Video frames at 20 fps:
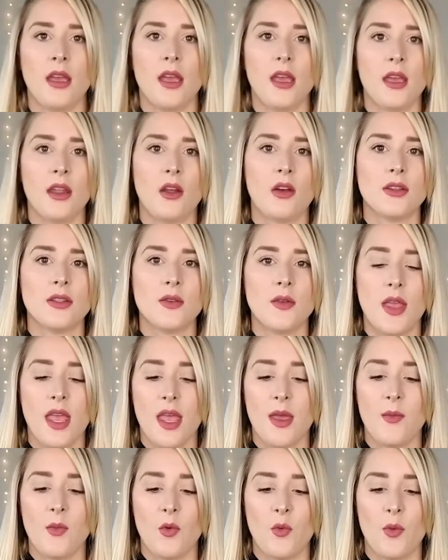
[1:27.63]
It also
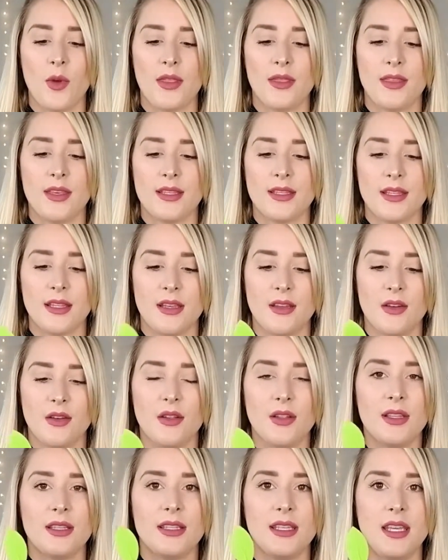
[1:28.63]
came with this
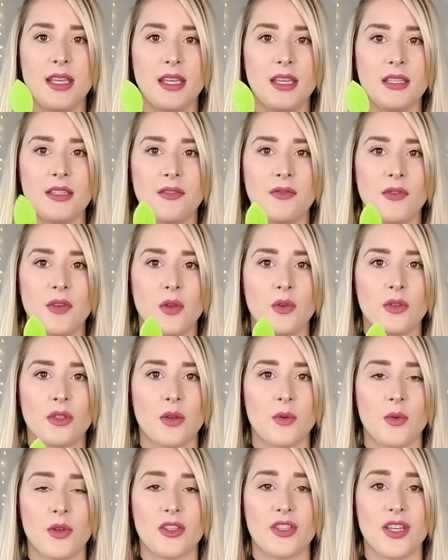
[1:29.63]
little tea
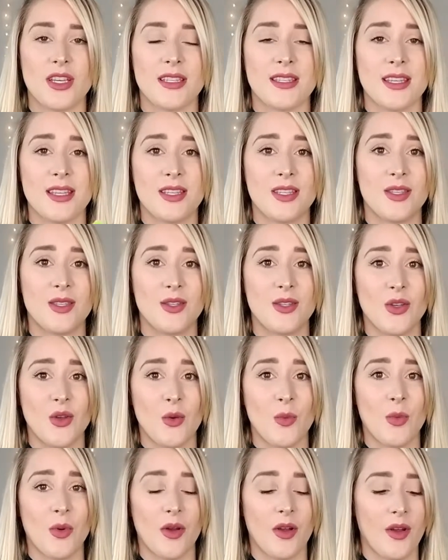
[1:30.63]
diffuser, which is
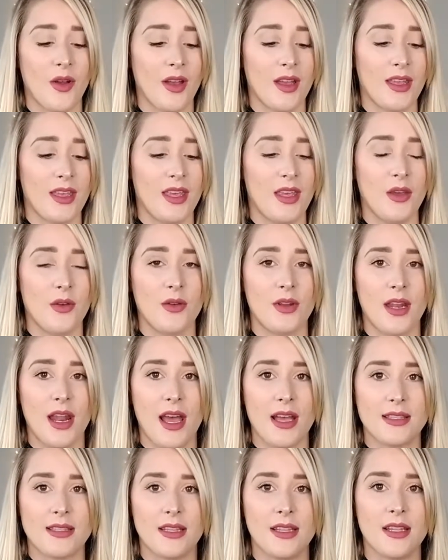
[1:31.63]
super cute. It
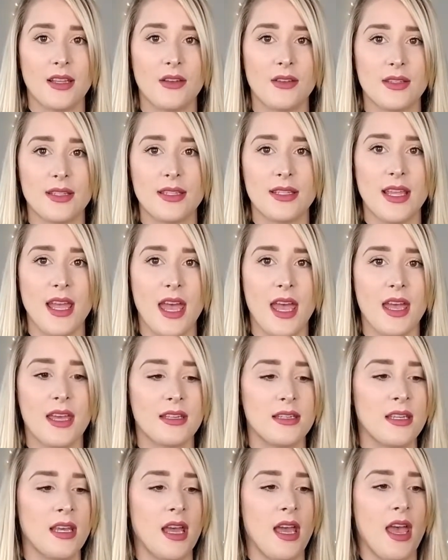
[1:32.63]
has a little
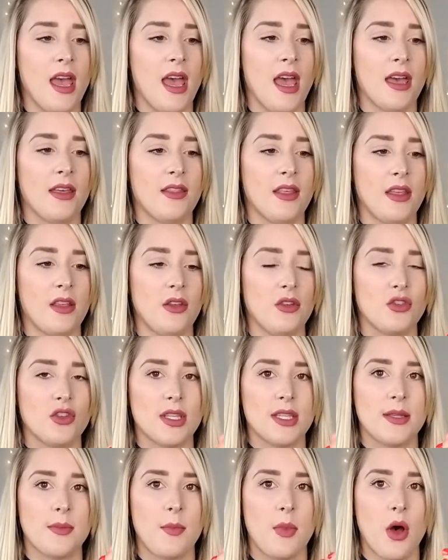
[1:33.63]
stand, and then you
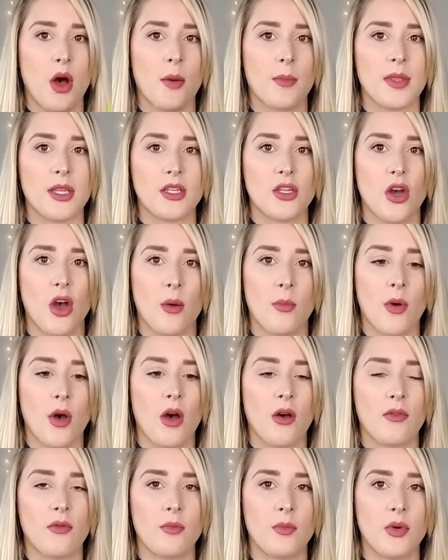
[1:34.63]
just pop the top
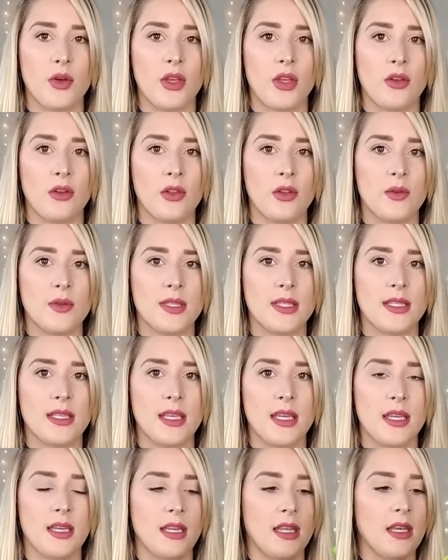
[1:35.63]
off, put your loose
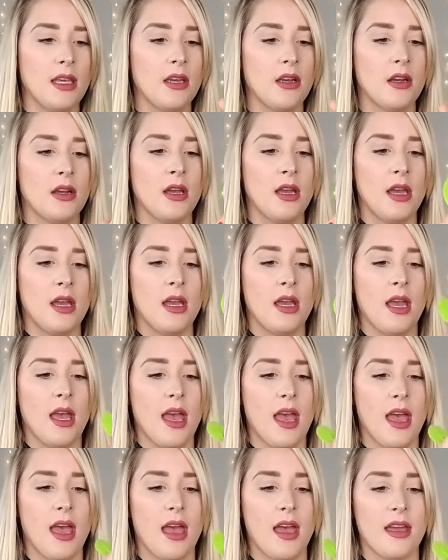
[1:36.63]
tea in here,
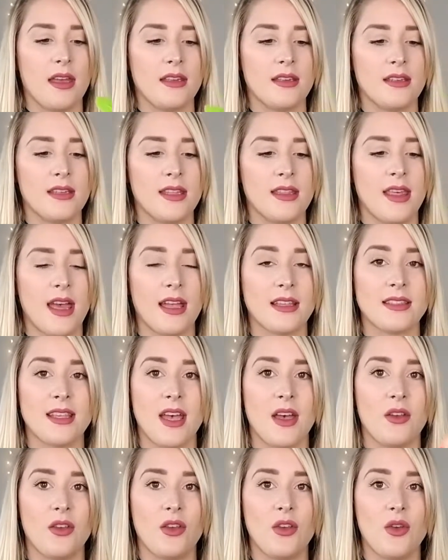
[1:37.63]
and that's
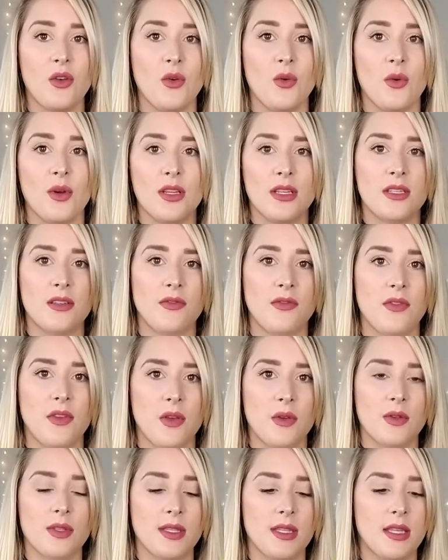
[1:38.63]
how you
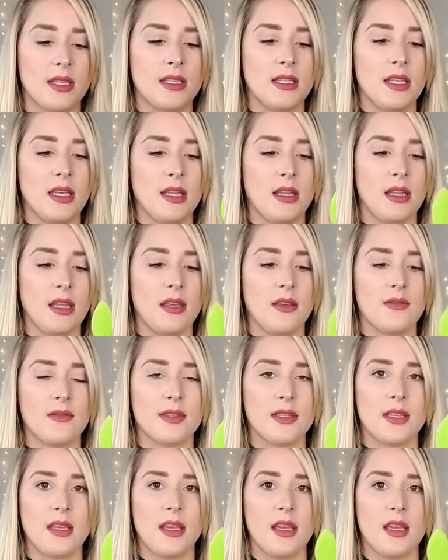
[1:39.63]
diffuse the tea leaves.